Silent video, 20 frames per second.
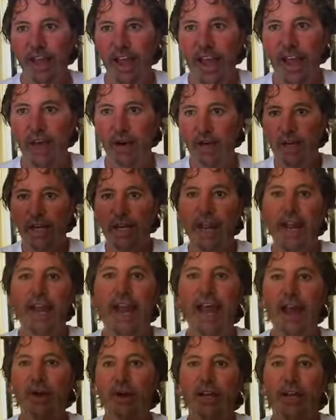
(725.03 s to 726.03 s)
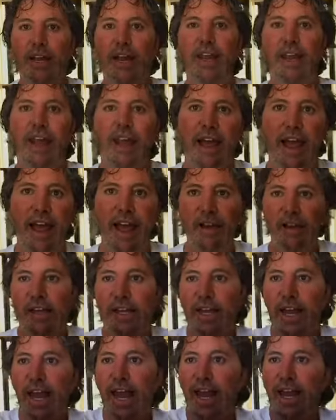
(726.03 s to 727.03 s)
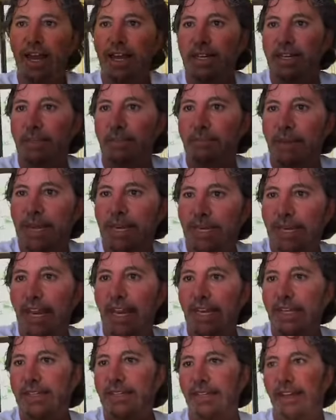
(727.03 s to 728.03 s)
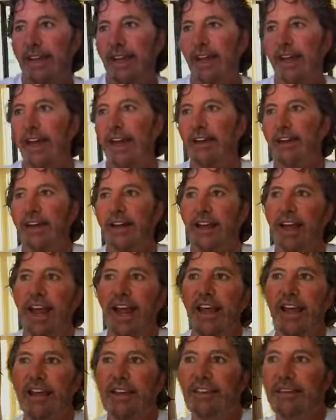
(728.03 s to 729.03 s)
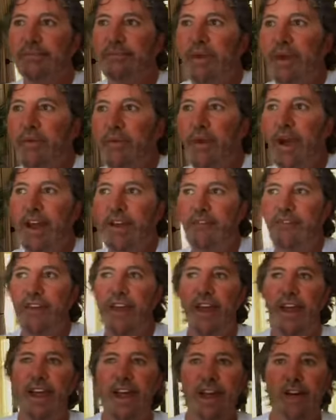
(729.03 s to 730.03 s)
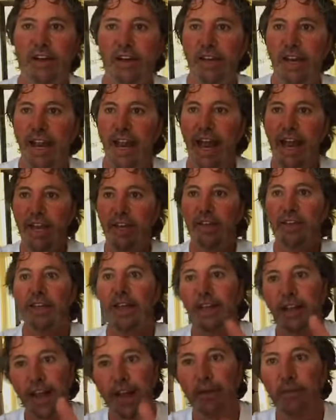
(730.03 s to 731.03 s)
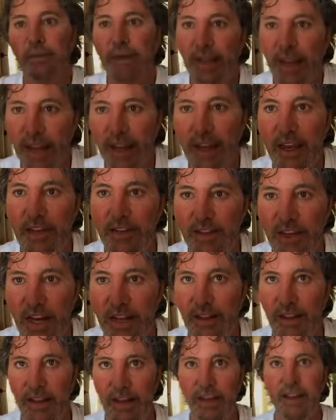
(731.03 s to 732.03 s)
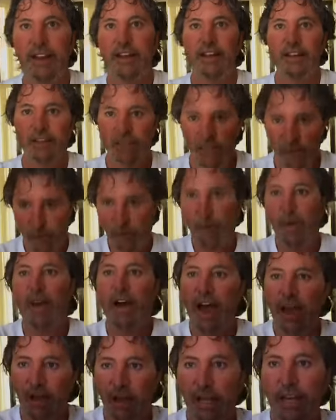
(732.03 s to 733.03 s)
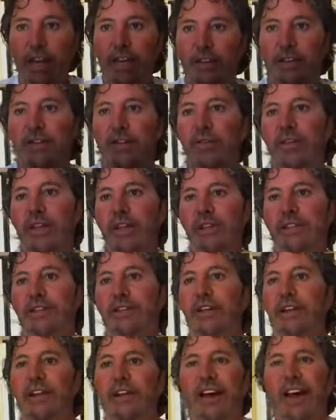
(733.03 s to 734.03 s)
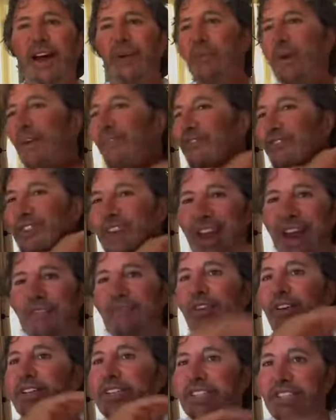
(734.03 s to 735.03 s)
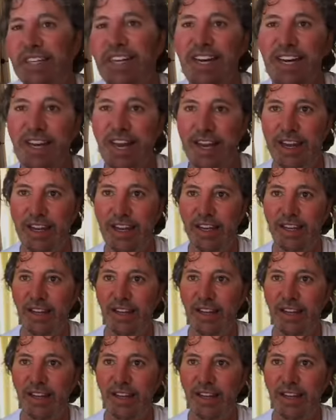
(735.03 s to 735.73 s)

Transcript: How can I hang on to my kids? How can I hang on to my wife? How can I hang, and I don't mean hang on gently. Control, how can I do this? I would have never seen it.